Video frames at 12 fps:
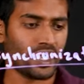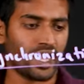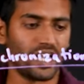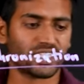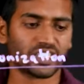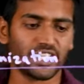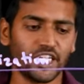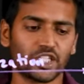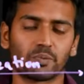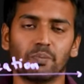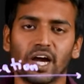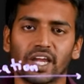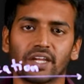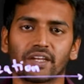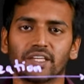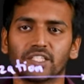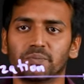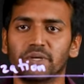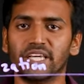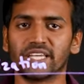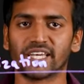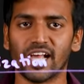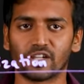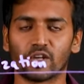As each bucket is
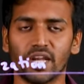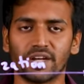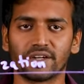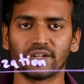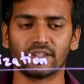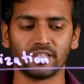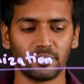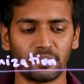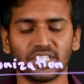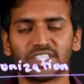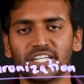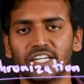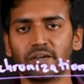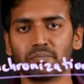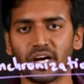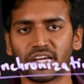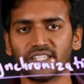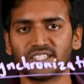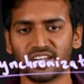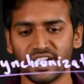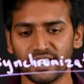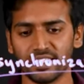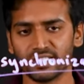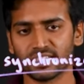being calculated, the preceding bucket's
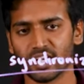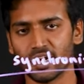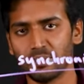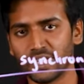gradients are